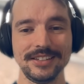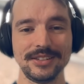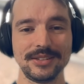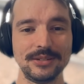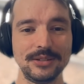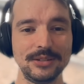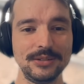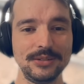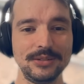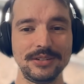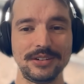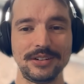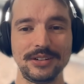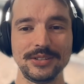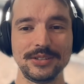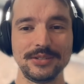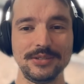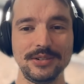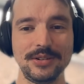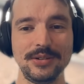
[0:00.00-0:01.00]
So, Lu,
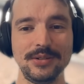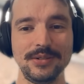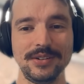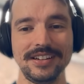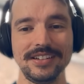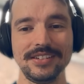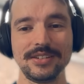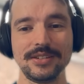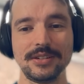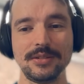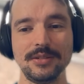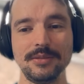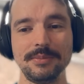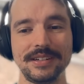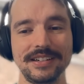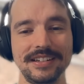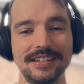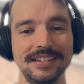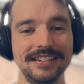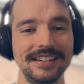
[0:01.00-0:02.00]
also known as
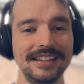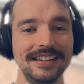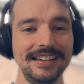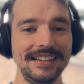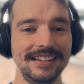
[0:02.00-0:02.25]
TodePond,